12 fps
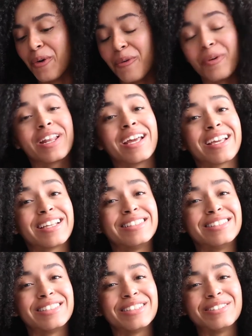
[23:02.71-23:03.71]
what I
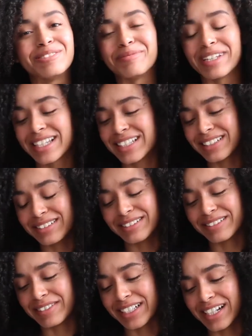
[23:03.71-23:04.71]
can do, man.
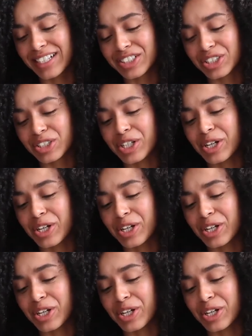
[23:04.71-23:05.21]
Oh my gosh.